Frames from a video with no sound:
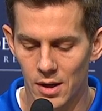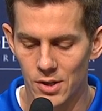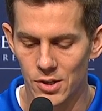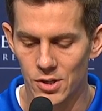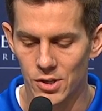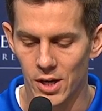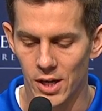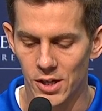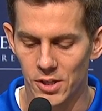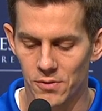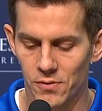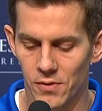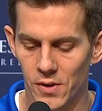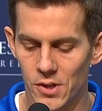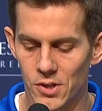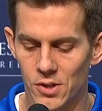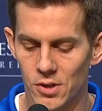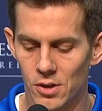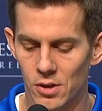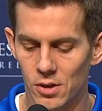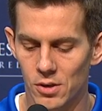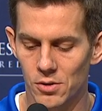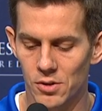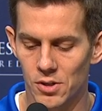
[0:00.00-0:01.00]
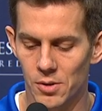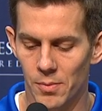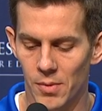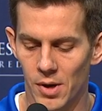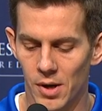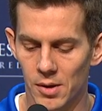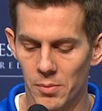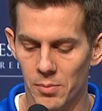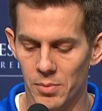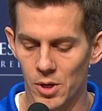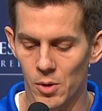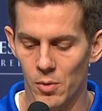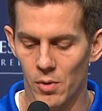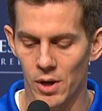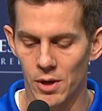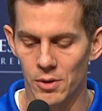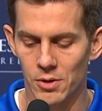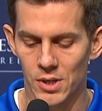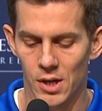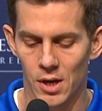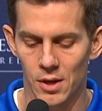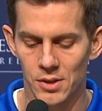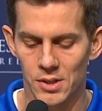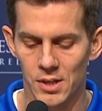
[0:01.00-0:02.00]
Chase Fischer, who's among
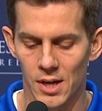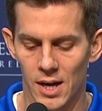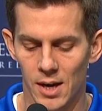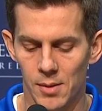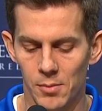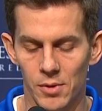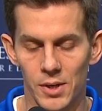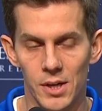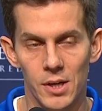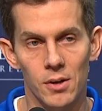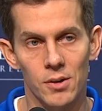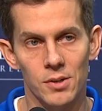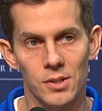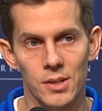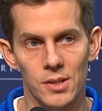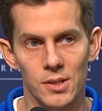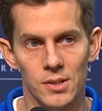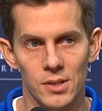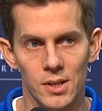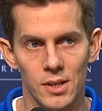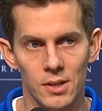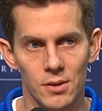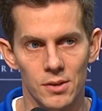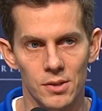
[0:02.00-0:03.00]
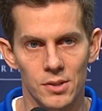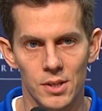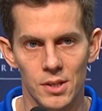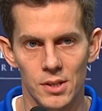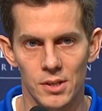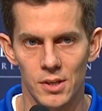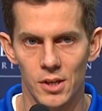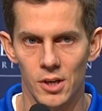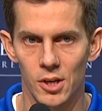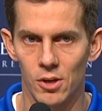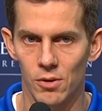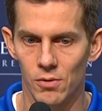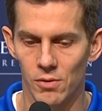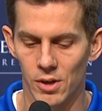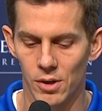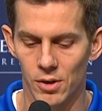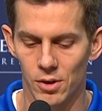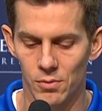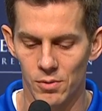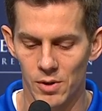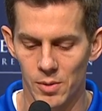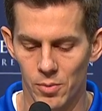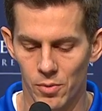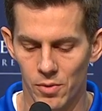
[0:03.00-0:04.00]
BYU's all time leaders in single season and career
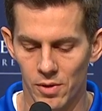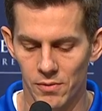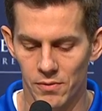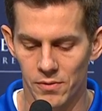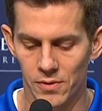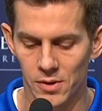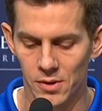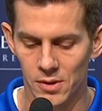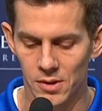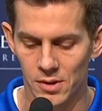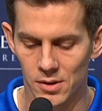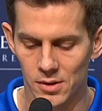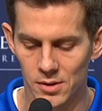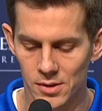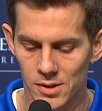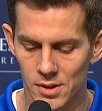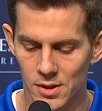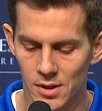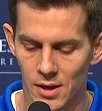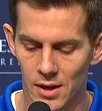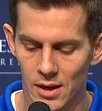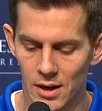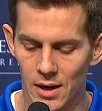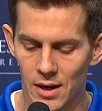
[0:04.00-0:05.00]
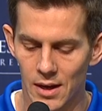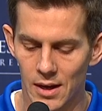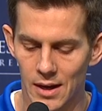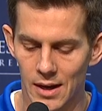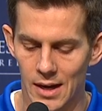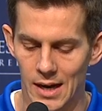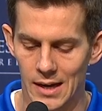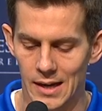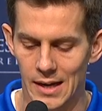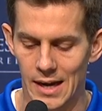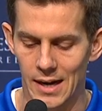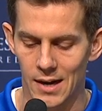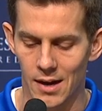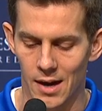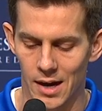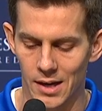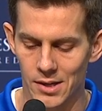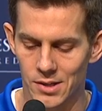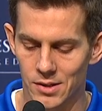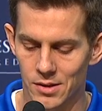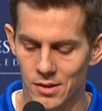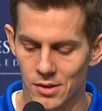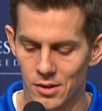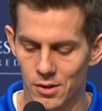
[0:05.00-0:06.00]
three point field goals, and Nate
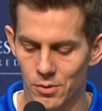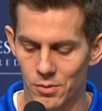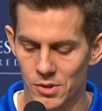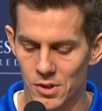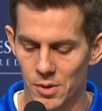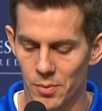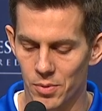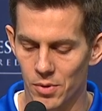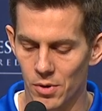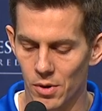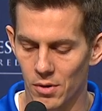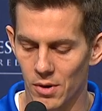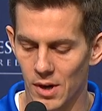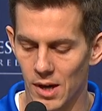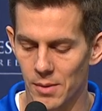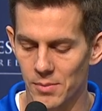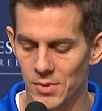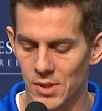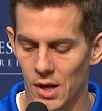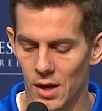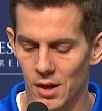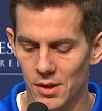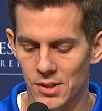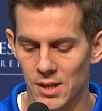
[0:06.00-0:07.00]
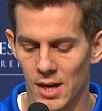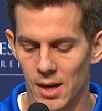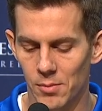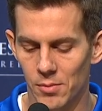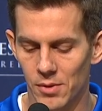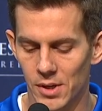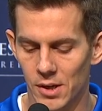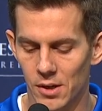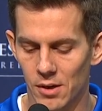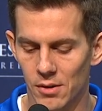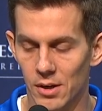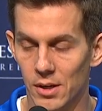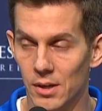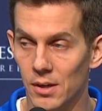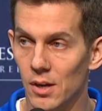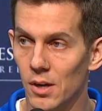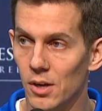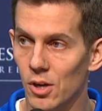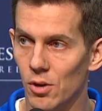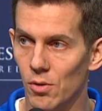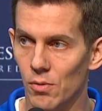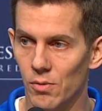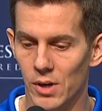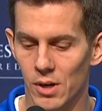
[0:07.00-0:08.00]
Austin, who was the program's all time leader in
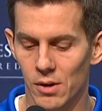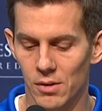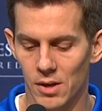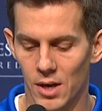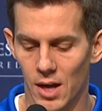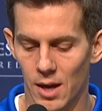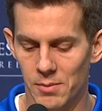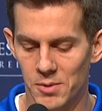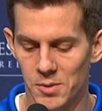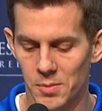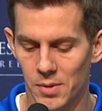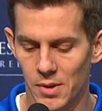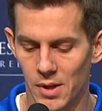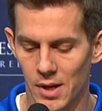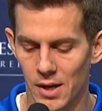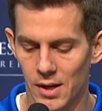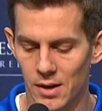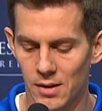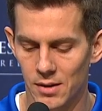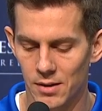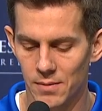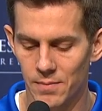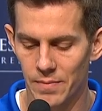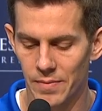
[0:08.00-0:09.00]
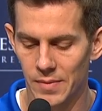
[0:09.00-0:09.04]
career games played.